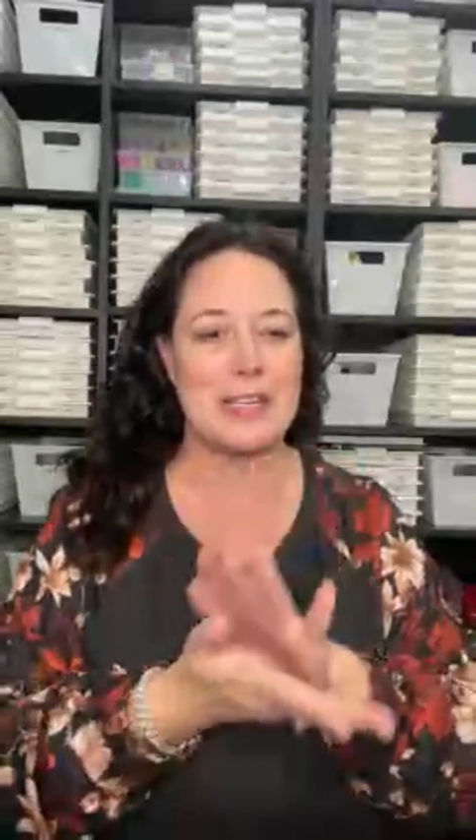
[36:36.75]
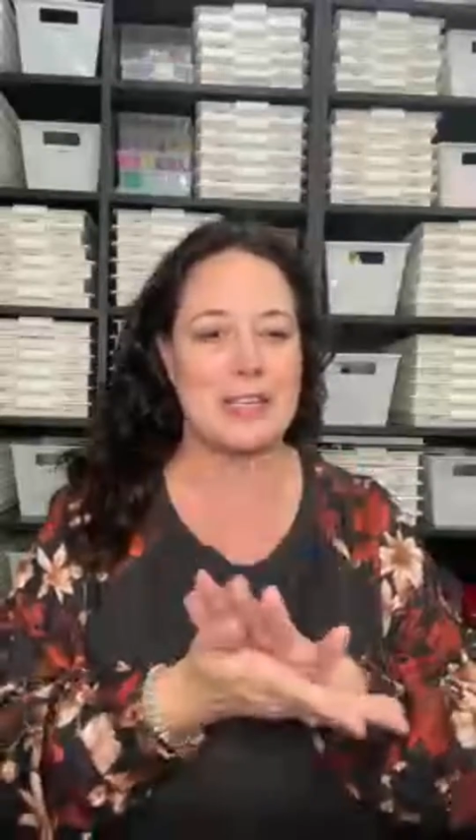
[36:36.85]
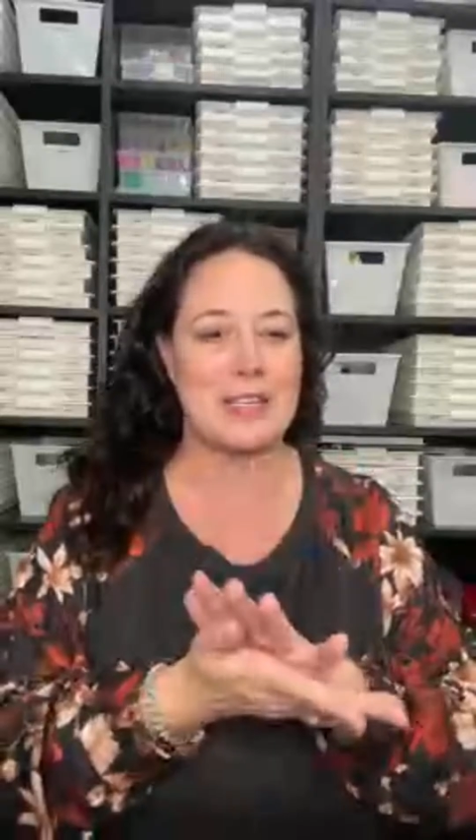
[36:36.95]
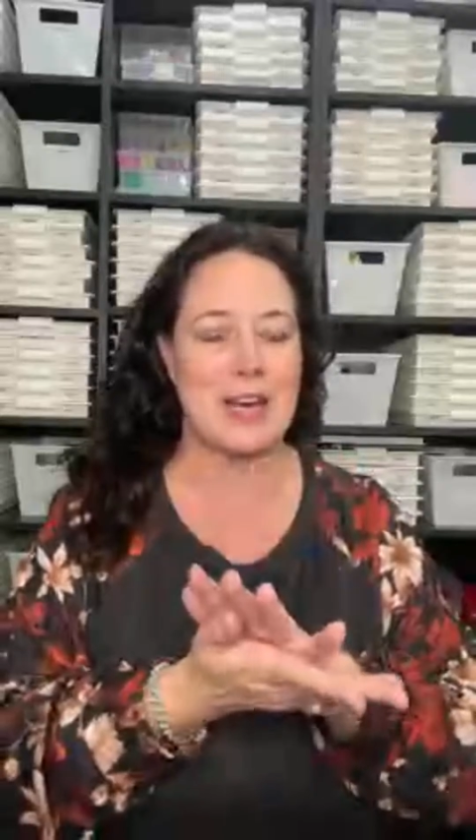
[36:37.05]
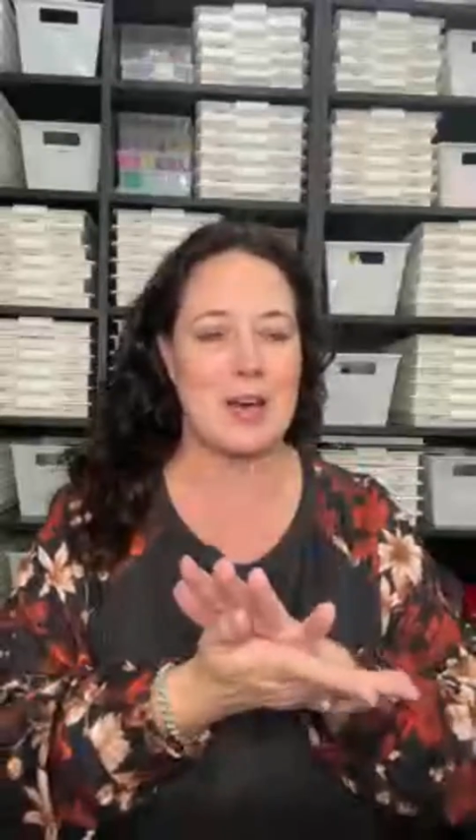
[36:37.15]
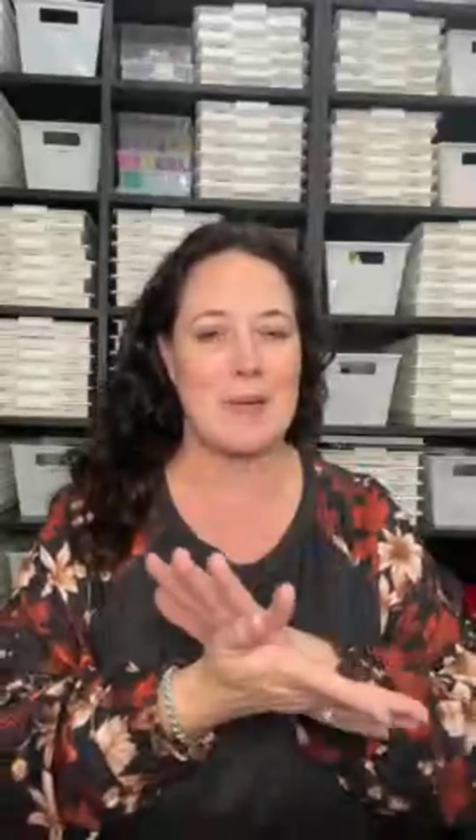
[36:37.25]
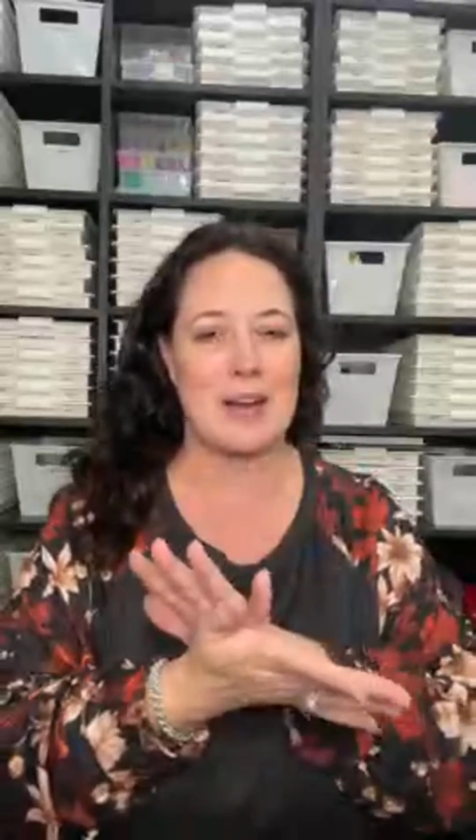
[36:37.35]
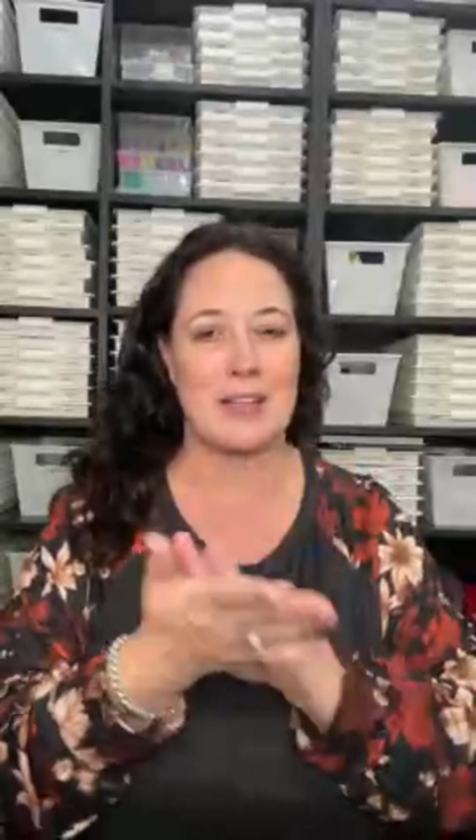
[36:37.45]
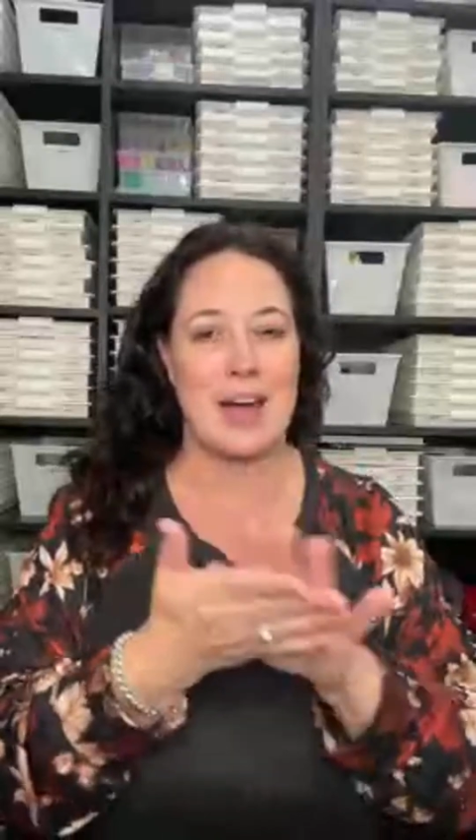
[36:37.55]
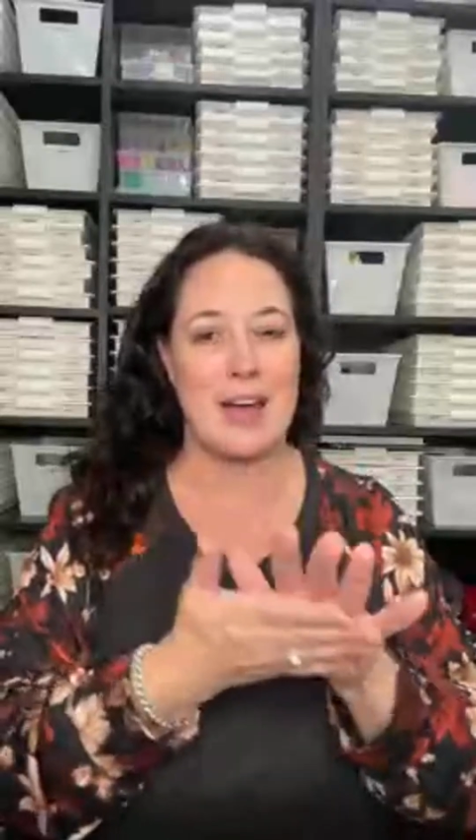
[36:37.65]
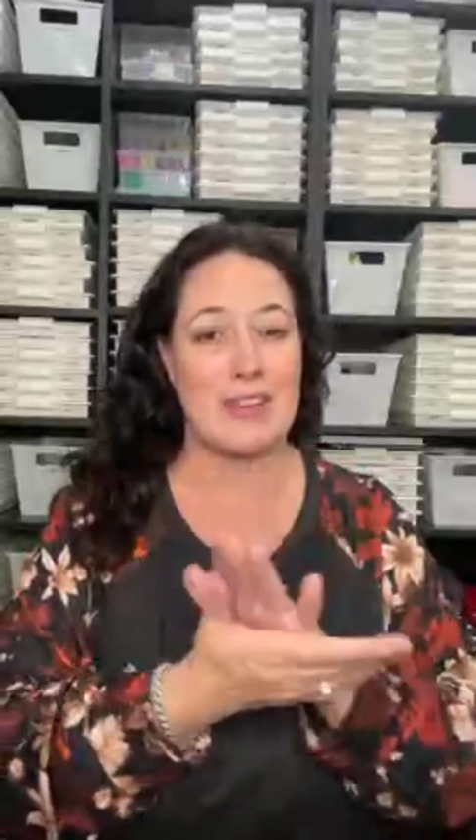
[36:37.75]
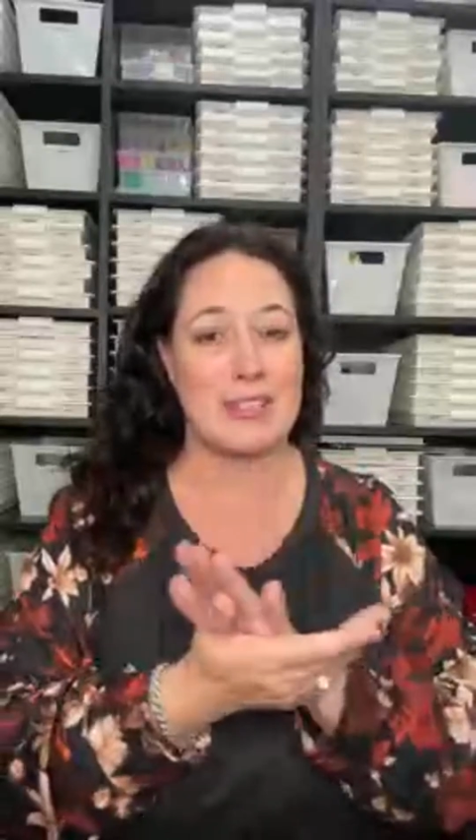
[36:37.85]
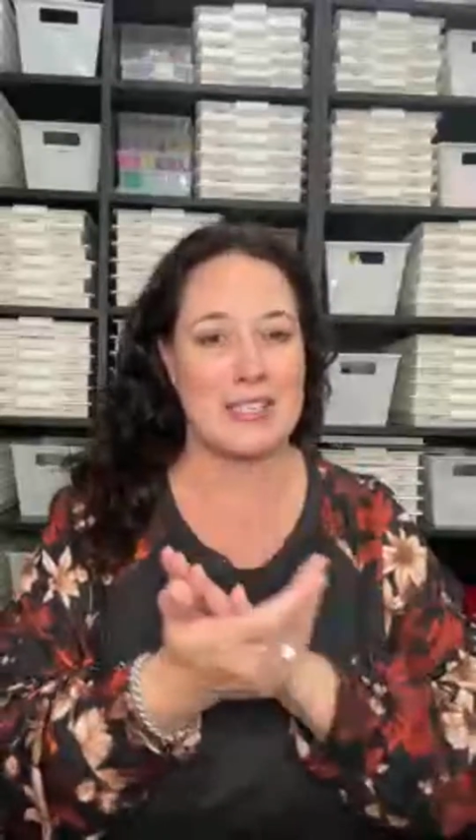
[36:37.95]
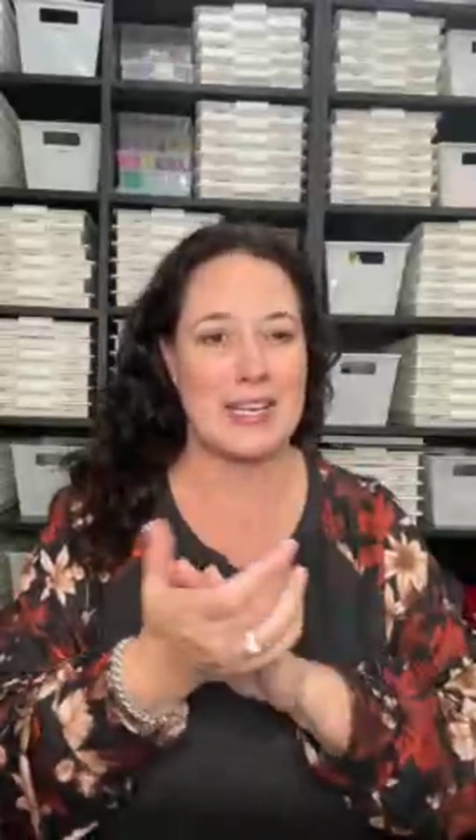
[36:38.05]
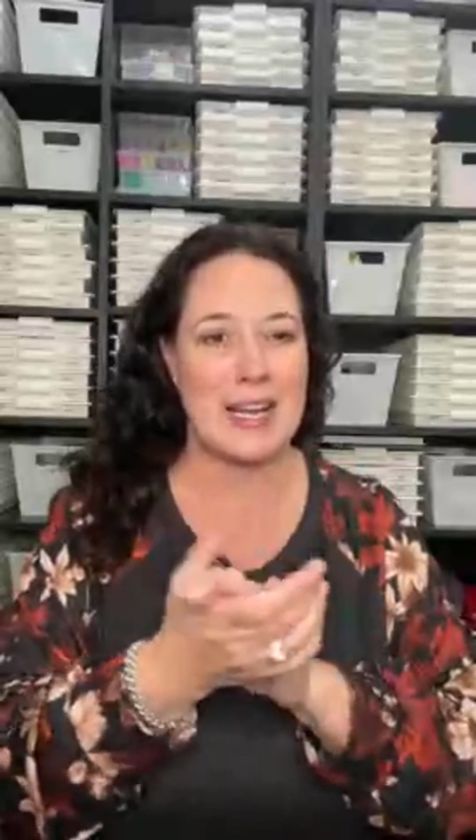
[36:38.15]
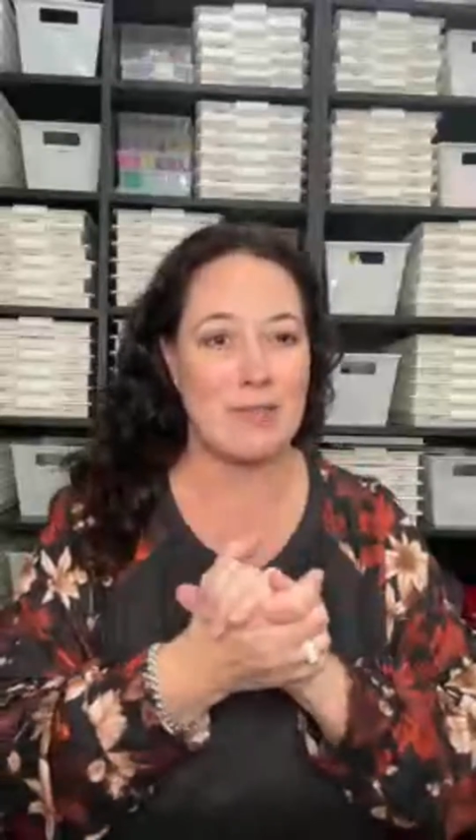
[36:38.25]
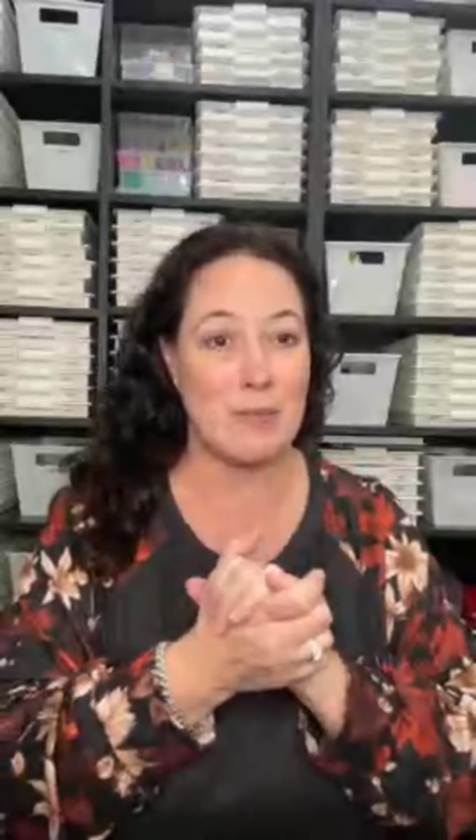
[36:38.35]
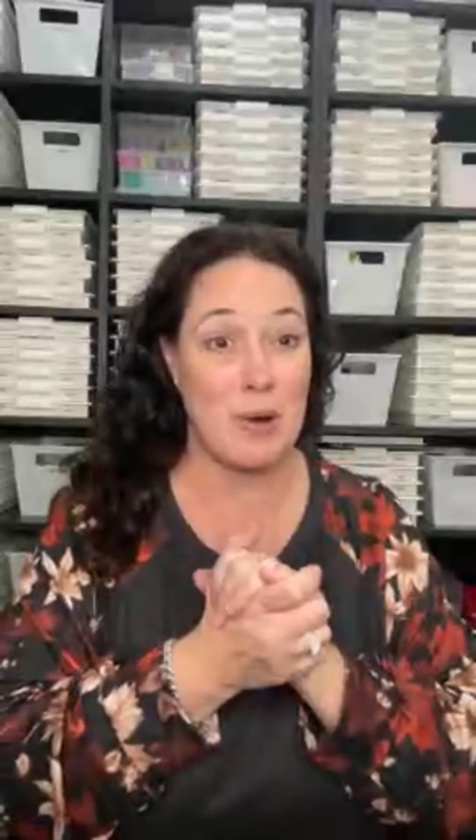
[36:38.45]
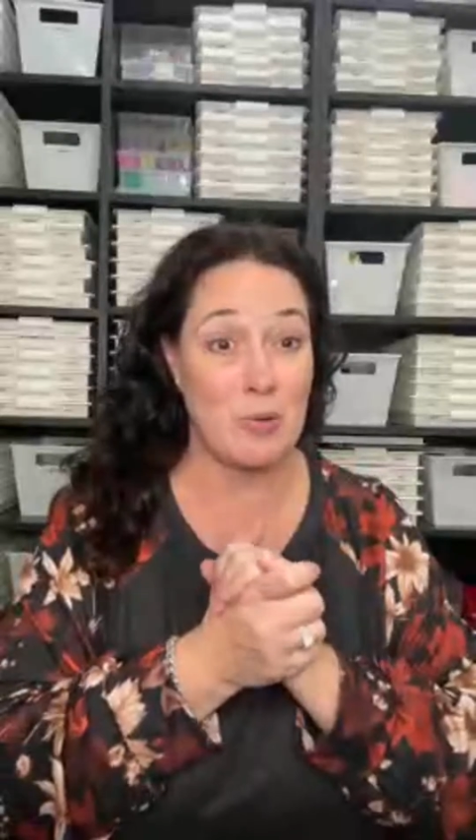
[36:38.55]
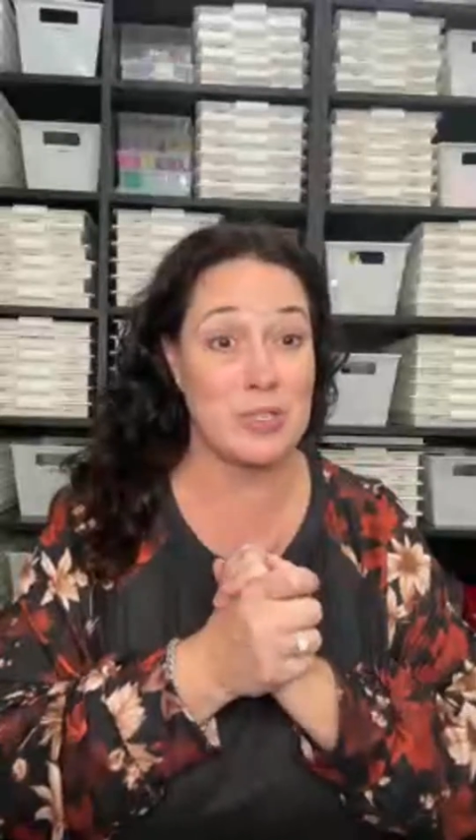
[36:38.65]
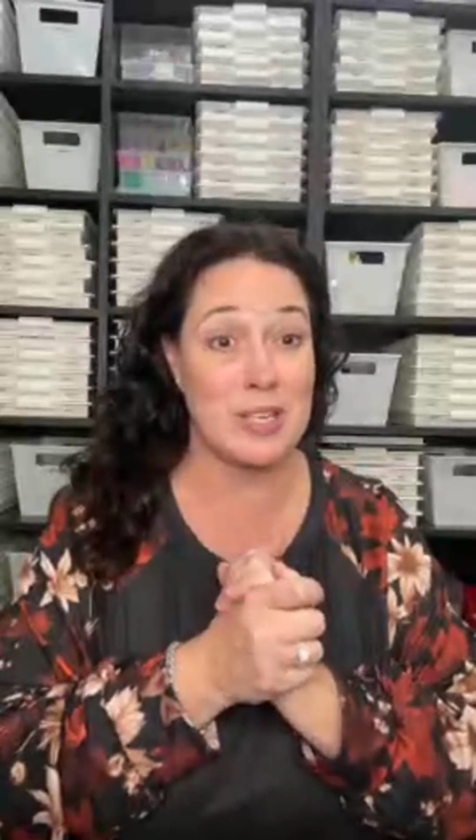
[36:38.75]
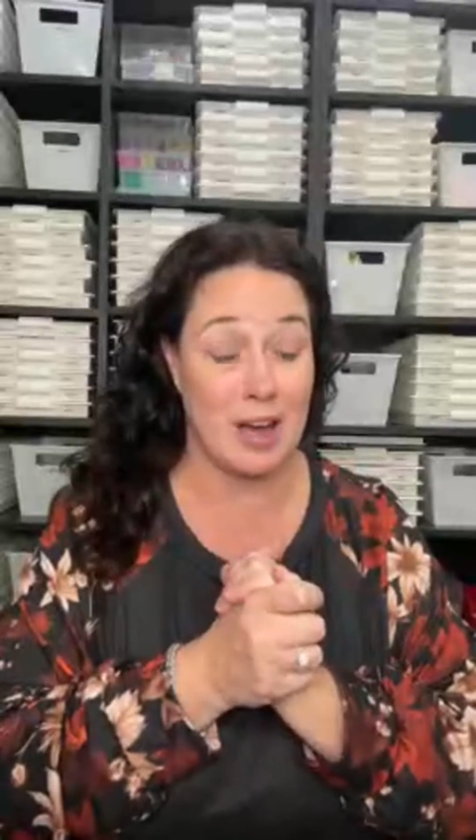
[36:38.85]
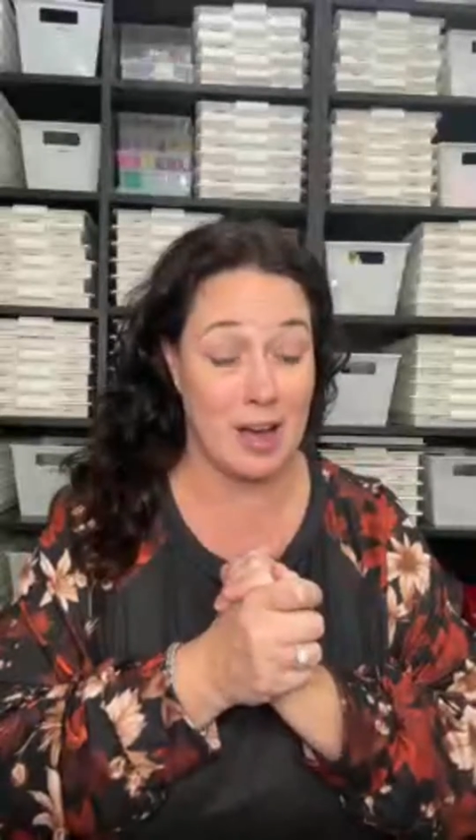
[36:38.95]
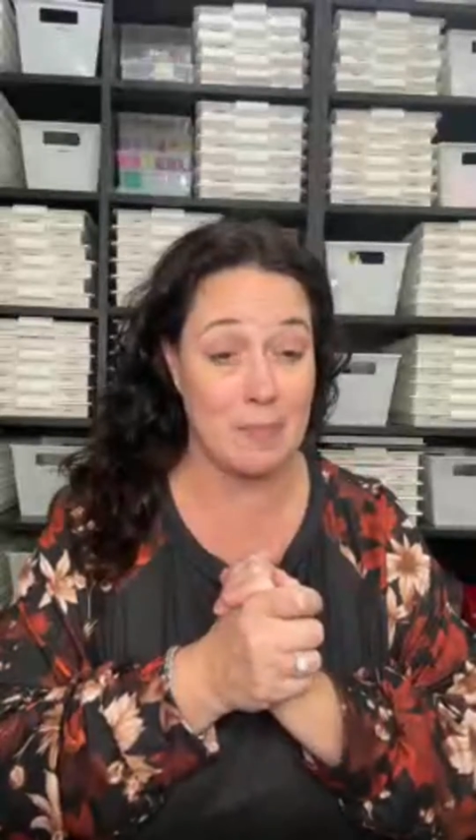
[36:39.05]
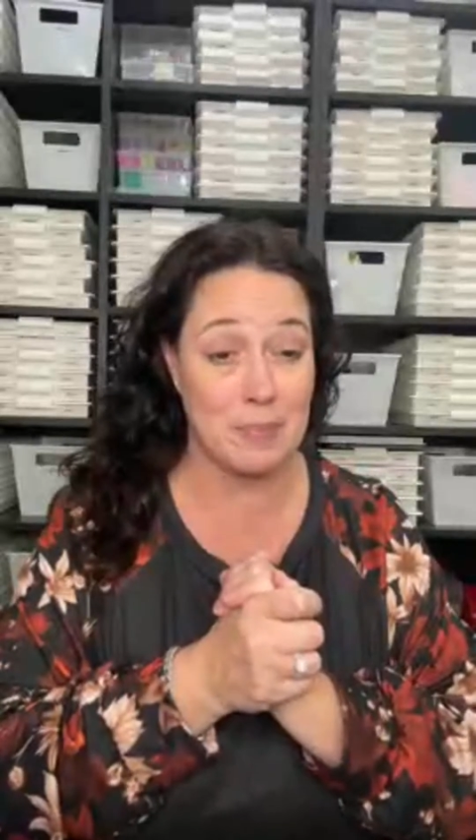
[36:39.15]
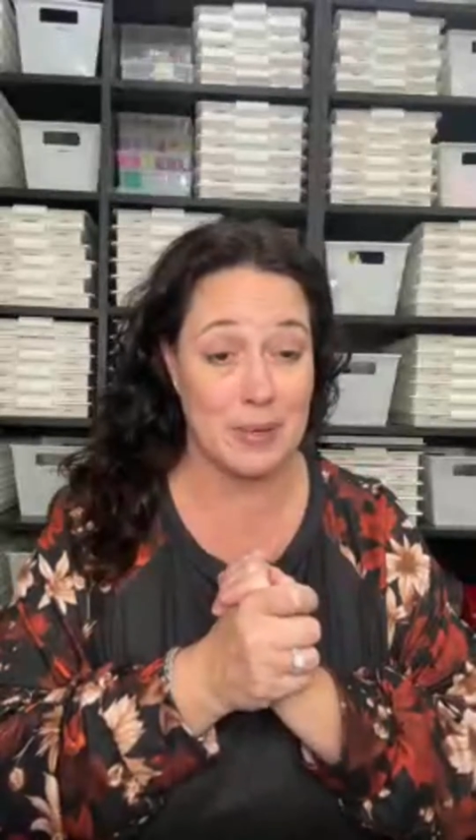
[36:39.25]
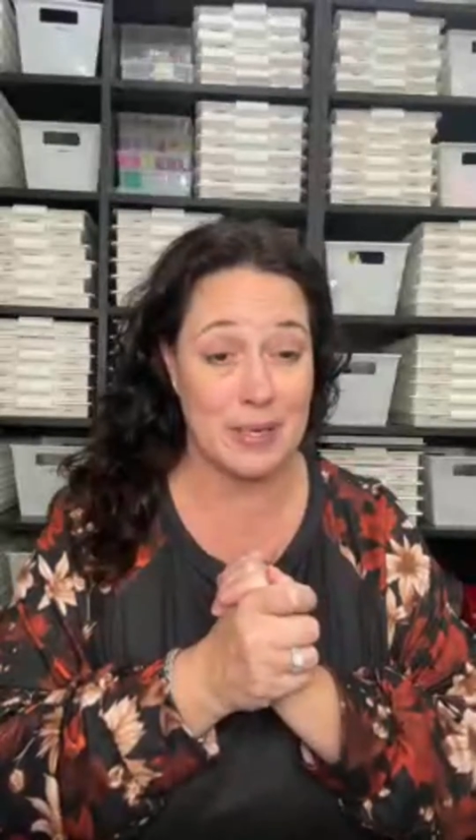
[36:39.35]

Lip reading: to talk about it in live because I didn't have the post up.